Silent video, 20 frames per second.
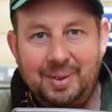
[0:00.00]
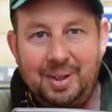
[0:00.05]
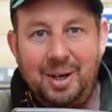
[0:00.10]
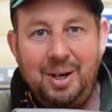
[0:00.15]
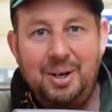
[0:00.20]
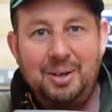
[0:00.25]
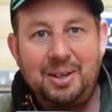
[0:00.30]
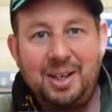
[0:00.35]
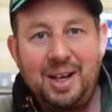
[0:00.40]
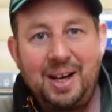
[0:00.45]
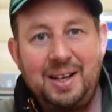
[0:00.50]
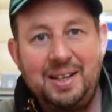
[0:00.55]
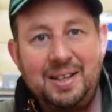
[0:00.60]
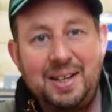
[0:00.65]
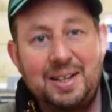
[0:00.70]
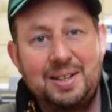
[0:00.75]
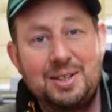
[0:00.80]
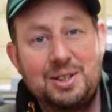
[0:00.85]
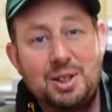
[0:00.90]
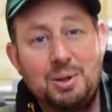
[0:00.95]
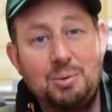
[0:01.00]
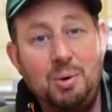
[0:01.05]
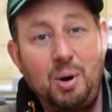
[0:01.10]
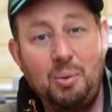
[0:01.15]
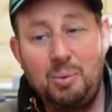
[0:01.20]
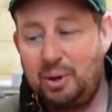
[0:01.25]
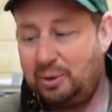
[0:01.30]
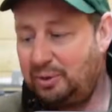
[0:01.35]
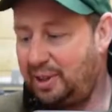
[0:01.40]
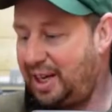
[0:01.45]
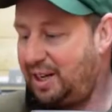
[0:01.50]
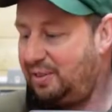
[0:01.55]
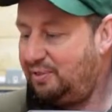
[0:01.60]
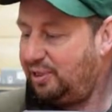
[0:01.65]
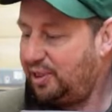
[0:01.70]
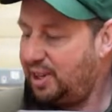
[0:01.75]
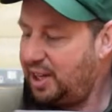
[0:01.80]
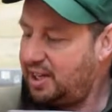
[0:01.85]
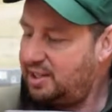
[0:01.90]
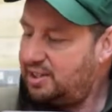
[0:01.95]
Okay then, so what we'll need
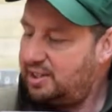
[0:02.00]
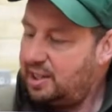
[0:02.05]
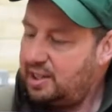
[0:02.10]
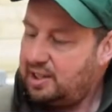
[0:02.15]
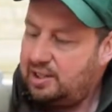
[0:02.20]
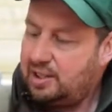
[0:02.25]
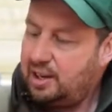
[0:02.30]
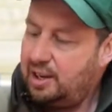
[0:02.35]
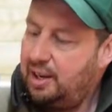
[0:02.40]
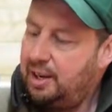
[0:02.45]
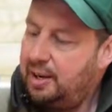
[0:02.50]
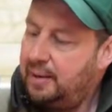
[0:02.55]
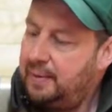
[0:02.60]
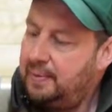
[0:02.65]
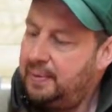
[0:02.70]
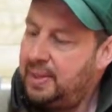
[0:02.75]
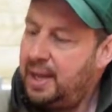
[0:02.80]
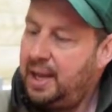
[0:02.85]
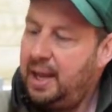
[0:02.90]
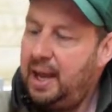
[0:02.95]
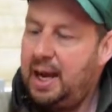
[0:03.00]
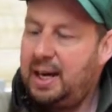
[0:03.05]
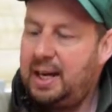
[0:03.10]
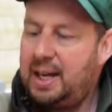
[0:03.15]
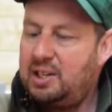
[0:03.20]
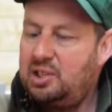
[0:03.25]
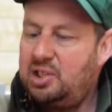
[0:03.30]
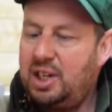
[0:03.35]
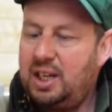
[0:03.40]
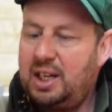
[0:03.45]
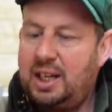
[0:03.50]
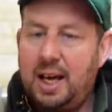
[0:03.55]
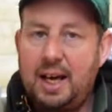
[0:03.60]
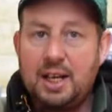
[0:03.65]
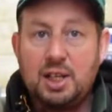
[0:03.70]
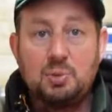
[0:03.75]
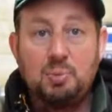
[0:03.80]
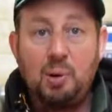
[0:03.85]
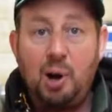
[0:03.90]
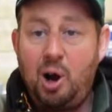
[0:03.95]
for this is an
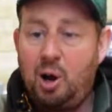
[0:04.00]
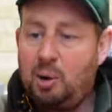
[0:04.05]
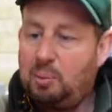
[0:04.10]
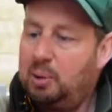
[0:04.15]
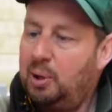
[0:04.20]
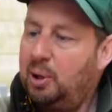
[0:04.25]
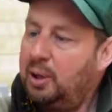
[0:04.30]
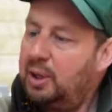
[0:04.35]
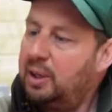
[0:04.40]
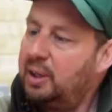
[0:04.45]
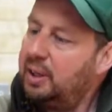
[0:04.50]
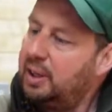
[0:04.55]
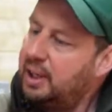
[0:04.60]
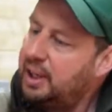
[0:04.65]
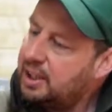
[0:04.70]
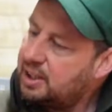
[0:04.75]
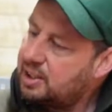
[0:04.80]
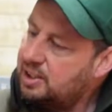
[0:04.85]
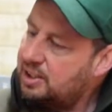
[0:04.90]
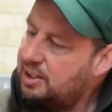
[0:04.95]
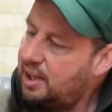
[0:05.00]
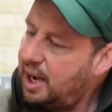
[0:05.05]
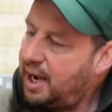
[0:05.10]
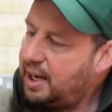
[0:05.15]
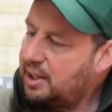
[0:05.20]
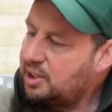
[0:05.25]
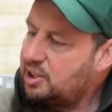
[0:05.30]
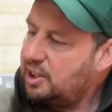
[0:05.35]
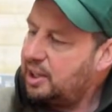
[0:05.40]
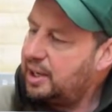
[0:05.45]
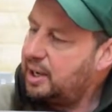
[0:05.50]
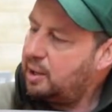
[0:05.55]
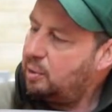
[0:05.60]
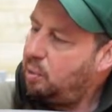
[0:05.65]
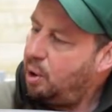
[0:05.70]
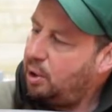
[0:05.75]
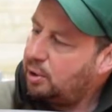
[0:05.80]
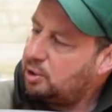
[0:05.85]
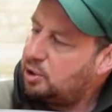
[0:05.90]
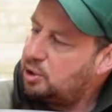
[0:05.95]
NGK spark plug. It's actually a
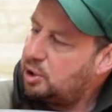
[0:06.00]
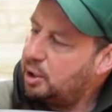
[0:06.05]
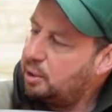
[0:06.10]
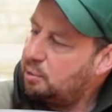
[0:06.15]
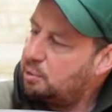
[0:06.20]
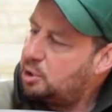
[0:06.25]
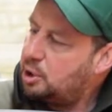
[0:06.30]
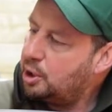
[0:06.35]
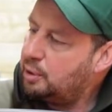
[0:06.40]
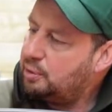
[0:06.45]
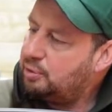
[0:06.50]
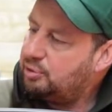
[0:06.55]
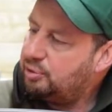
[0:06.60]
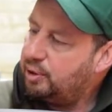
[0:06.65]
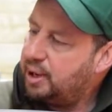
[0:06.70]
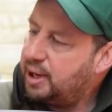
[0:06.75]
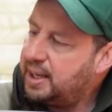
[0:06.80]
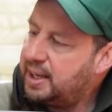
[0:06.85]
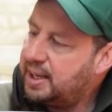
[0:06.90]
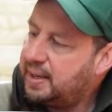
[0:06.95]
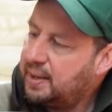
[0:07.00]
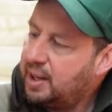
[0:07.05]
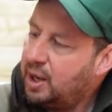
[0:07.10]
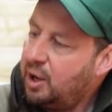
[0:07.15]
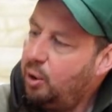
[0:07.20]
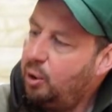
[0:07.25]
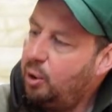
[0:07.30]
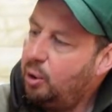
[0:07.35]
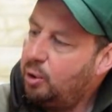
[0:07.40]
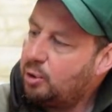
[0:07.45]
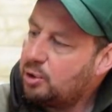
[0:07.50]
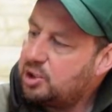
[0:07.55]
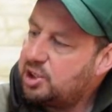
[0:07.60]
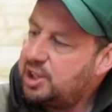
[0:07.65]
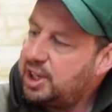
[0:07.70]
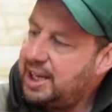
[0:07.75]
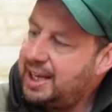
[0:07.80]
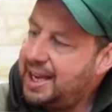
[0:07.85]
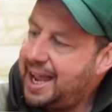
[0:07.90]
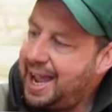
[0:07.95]
1223 or
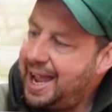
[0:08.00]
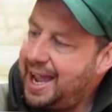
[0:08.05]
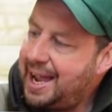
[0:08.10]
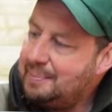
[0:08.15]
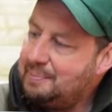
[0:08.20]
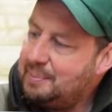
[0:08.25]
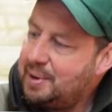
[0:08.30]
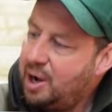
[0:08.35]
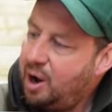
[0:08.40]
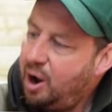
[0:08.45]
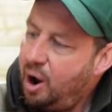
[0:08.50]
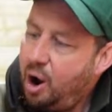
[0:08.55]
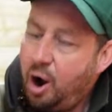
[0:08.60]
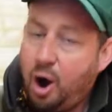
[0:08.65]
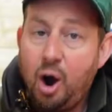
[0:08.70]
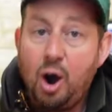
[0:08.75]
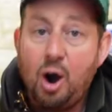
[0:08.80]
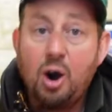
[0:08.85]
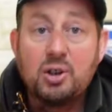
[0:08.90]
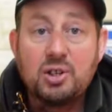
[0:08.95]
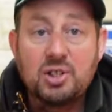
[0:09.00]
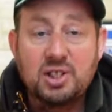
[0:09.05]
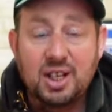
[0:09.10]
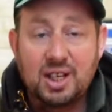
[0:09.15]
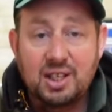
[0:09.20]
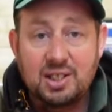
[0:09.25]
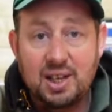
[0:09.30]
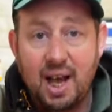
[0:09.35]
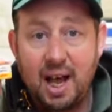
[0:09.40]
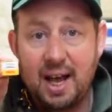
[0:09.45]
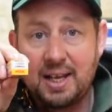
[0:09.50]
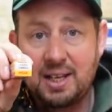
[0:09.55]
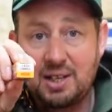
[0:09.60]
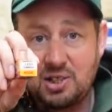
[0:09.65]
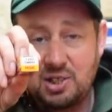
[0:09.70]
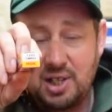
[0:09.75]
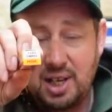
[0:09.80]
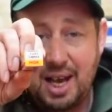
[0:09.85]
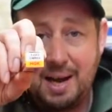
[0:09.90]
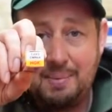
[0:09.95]

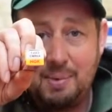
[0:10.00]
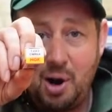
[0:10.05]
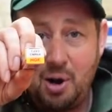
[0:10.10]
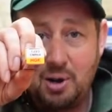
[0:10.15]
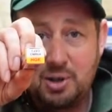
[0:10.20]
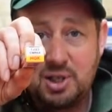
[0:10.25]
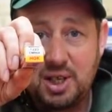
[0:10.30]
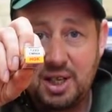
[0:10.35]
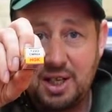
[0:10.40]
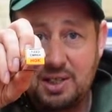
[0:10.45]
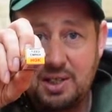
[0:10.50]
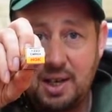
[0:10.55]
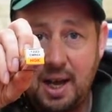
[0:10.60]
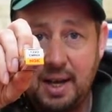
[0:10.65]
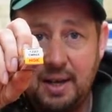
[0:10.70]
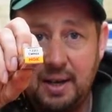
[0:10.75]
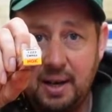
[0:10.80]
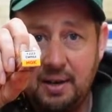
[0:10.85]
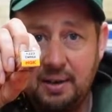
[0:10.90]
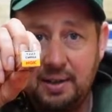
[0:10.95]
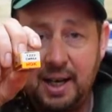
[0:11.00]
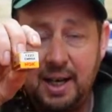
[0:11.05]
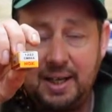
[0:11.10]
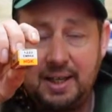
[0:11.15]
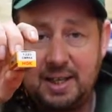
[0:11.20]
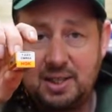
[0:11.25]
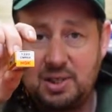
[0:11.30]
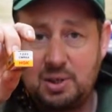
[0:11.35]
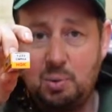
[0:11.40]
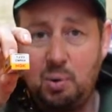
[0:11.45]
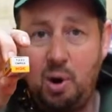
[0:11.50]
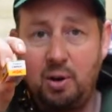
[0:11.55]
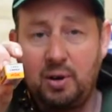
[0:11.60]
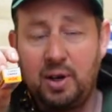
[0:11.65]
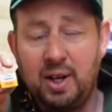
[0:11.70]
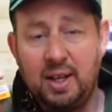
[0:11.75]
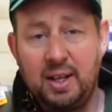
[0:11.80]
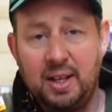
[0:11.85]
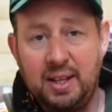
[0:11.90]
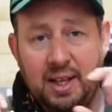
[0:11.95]
CMR6A, okay, that's the one.
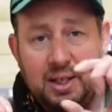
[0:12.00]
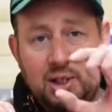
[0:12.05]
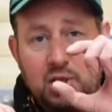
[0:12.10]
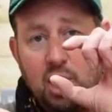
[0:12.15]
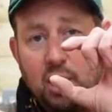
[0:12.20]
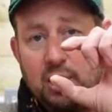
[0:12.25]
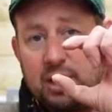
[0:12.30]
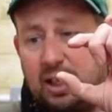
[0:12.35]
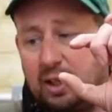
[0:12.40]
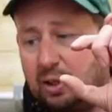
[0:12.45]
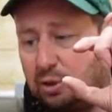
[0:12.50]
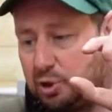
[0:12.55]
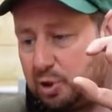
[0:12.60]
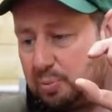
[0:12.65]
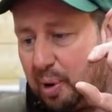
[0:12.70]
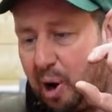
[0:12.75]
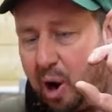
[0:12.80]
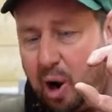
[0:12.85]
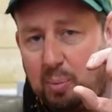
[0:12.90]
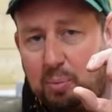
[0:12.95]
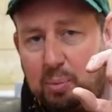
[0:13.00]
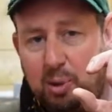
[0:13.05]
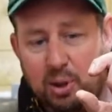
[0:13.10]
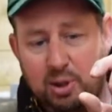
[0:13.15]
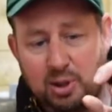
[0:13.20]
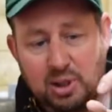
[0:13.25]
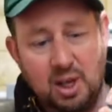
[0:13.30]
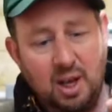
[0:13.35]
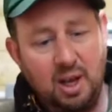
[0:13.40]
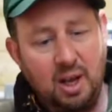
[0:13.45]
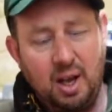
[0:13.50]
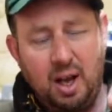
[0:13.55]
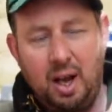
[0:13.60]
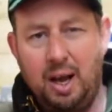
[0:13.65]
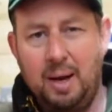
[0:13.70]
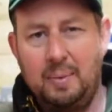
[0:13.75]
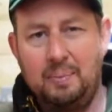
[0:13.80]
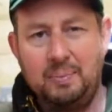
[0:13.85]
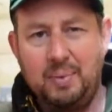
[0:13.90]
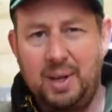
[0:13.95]
They're tiny little spark plugs.
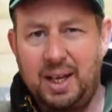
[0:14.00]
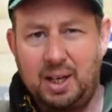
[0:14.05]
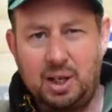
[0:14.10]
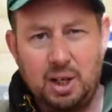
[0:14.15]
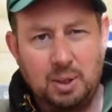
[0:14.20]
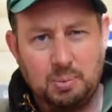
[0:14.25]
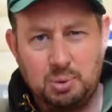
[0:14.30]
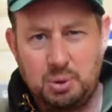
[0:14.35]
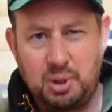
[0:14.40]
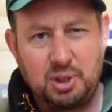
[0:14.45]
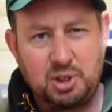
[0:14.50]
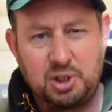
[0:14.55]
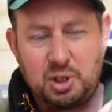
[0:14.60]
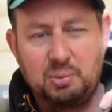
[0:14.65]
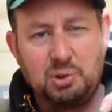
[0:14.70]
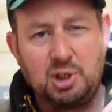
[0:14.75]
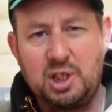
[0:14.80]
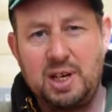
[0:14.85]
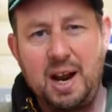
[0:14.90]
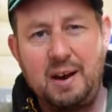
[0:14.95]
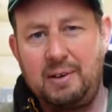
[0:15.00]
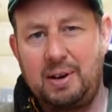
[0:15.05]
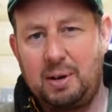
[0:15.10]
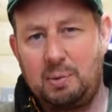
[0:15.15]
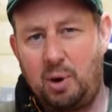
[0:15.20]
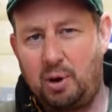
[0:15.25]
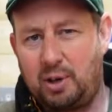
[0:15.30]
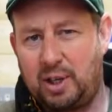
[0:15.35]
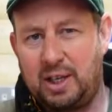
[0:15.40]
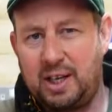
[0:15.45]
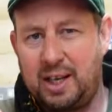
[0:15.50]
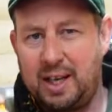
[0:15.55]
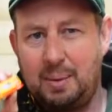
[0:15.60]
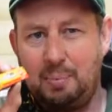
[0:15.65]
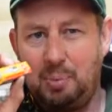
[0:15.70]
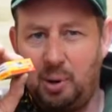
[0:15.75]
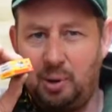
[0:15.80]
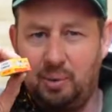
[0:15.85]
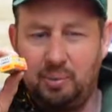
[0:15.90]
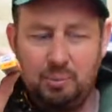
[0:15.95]
It comes with some generic one in here,
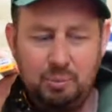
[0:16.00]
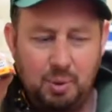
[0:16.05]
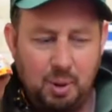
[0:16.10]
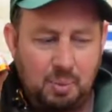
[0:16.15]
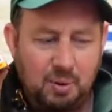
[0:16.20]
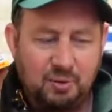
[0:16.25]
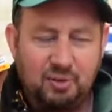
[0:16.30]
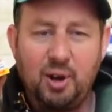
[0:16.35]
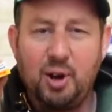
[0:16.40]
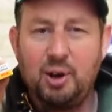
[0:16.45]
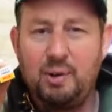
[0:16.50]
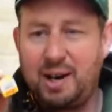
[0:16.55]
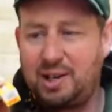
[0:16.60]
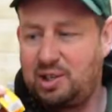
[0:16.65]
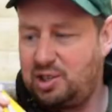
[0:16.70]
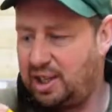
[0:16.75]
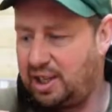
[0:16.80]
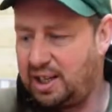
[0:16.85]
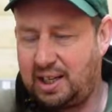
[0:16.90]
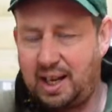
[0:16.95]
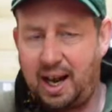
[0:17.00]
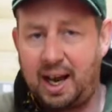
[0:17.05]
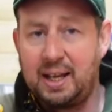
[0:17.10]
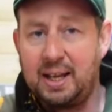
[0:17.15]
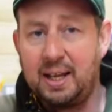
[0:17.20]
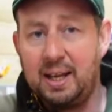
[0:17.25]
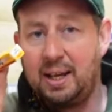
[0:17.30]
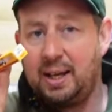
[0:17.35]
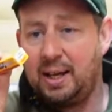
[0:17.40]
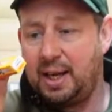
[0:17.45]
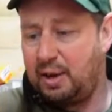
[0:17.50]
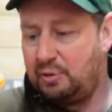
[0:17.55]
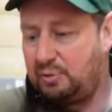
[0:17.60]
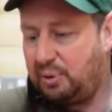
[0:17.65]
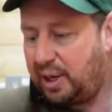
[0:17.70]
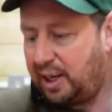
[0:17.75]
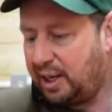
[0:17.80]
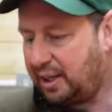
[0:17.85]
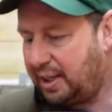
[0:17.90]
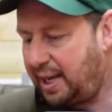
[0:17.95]
but we prefer NGK if
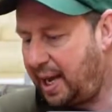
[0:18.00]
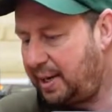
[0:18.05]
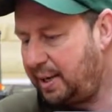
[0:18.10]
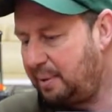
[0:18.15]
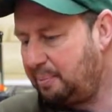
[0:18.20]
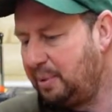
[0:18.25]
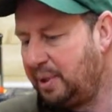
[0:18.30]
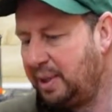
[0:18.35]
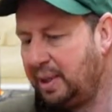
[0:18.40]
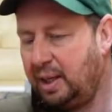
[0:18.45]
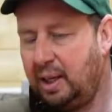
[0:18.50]
we can get them.